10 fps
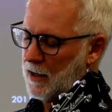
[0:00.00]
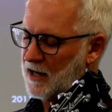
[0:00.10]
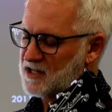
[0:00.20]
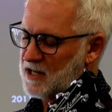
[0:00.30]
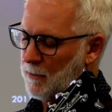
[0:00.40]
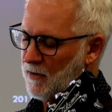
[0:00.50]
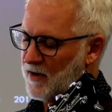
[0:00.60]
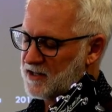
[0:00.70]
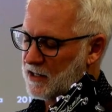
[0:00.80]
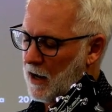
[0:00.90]
And some of
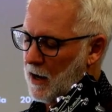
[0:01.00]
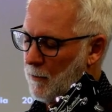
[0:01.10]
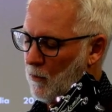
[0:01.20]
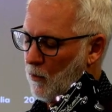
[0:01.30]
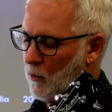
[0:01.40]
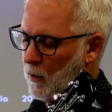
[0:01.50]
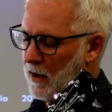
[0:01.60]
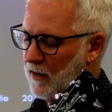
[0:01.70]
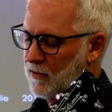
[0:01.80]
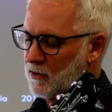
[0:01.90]
us come
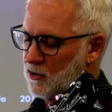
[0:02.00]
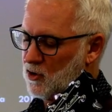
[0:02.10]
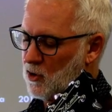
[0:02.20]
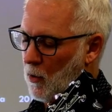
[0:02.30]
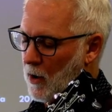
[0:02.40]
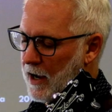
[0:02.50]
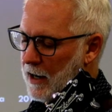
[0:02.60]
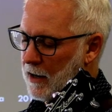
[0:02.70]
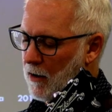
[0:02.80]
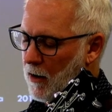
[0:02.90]
with joy
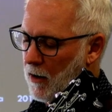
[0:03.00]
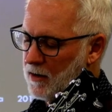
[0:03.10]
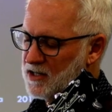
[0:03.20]
in our hearts.